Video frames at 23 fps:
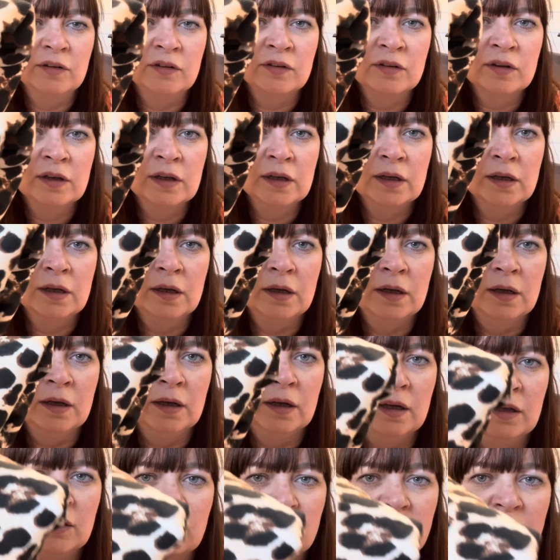see
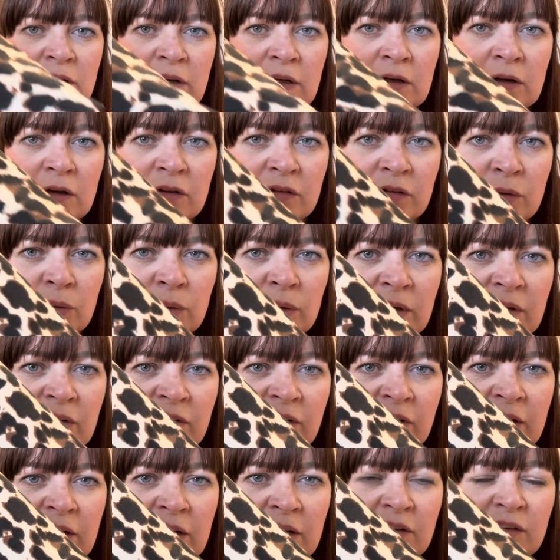it's really nice
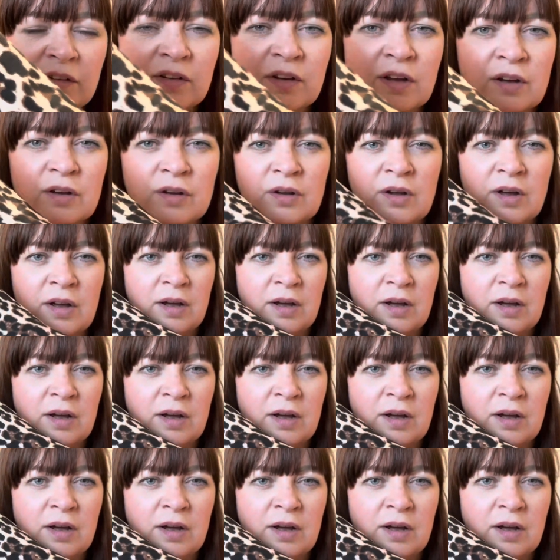quality. So